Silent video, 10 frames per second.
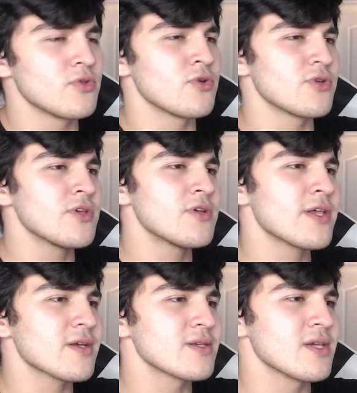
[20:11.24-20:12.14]
hear that
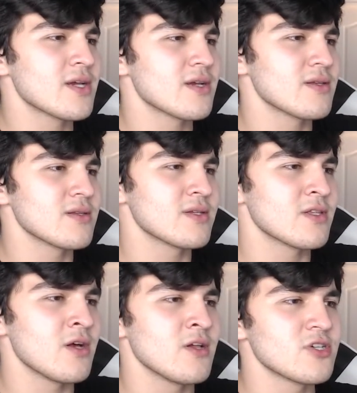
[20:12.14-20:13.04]
because like
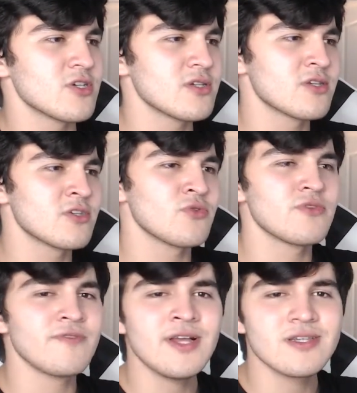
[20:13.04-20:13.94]
technology is so
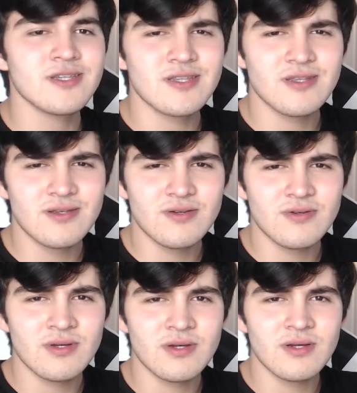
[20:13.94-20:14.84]
advanced
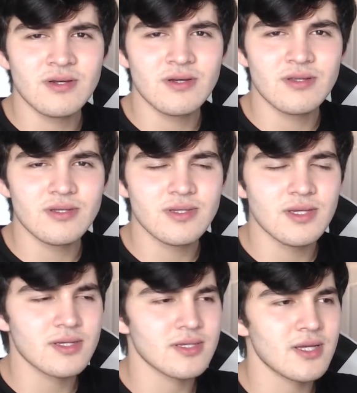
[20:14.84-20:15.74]
these
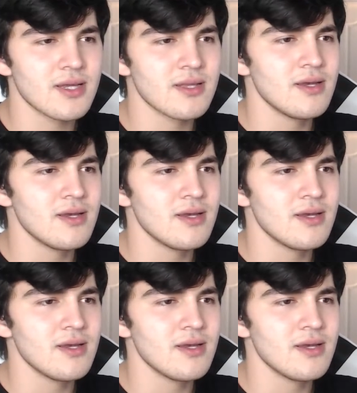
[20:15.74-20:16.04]
days that